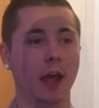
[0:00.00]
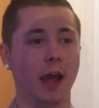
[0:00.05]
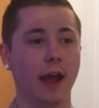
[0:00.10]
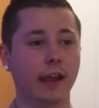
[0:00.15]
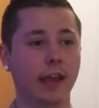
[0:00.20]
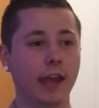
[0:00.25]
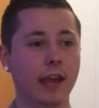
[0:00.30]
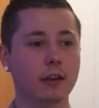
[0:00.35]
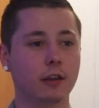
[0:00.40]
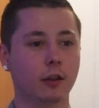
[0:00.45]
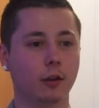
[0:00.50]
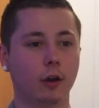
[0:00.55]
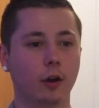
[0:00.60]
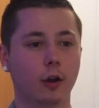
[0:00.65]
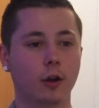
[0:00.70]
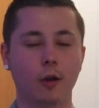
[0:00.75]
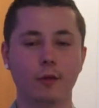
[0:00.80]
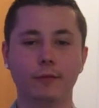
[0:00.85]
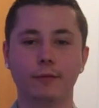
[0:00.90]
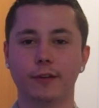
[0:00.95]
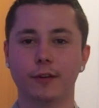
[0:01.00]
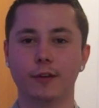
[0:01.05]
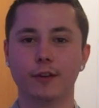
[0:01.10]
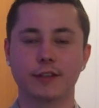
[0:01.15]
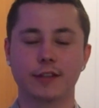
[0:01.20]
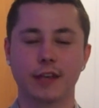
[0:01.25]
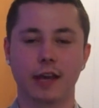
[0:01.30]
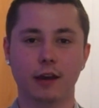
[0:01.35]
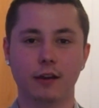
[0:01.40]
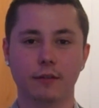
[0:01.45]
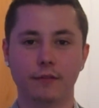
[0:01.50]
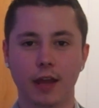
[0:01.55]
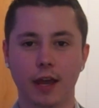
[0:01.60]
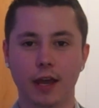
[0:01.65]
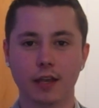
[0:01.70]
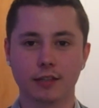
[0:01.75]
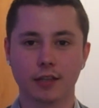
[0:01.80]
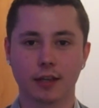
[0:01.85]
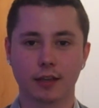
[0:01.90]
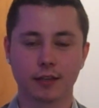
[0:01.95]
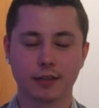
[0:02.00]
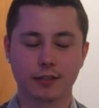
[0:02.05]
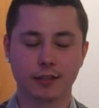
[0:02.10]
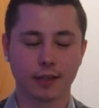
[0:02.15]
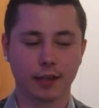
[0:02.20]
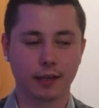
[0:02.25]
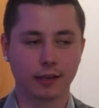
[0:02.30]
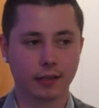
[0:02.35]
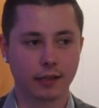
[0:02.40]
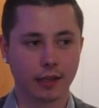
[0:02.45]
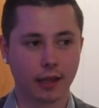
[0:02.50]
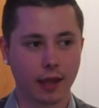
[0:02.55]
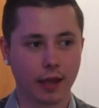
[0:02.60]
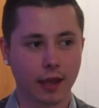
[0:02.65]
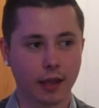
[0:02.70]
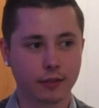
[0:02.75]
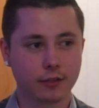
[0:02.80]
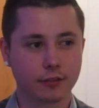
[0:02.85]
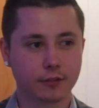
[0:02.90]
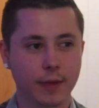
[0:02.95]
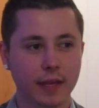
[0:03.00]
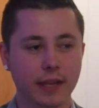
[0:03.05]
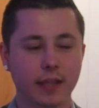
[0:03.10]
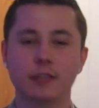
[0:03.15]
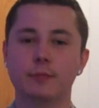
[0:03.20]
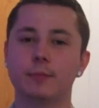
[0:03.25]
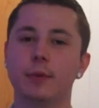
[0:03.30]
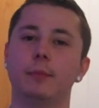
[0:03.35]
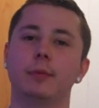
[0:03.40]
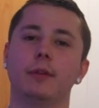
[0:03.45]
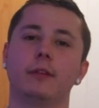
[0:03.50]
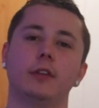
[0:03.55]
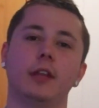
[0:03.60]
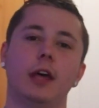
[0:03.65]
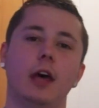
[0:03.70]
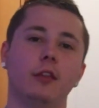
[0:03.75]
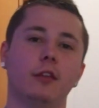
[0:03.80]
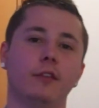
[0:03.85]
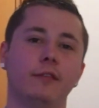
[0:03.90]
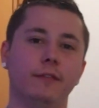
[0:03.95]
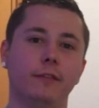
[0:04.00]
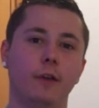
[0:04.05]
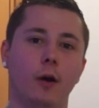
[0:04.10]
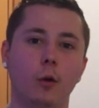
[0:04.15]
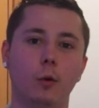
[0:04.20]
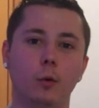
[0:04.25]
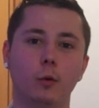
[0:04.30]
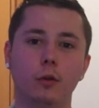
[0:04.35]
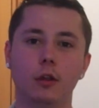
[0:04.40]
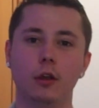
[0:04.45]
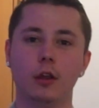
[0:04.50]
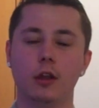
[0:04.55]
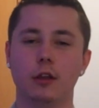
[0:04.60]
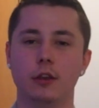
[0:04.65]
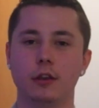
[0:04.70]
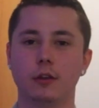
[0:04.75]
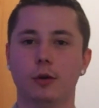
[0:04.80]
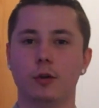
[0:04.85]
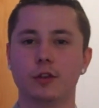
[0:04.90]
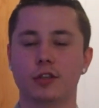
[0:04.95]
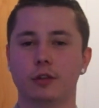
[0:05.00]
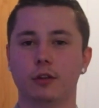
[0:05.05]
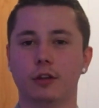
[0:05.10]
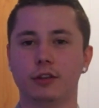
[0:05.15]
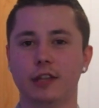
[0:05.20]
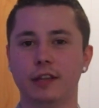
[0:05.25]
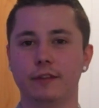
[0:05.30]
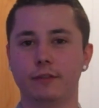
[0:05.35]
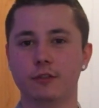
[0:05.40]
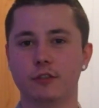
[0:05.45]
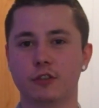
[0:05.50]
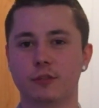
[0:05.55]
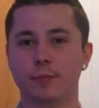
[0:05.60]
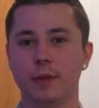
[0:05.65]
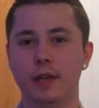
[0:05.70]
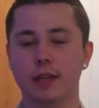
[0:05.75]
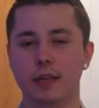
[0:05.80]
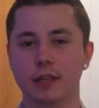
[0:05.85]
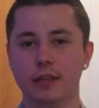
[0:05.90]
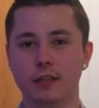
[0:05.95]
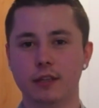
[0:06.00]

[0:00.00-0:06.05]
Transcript: I gained a lot of confidence out of it, as like I said, speaking to people over there on the phone, you know, it's a lot different speaking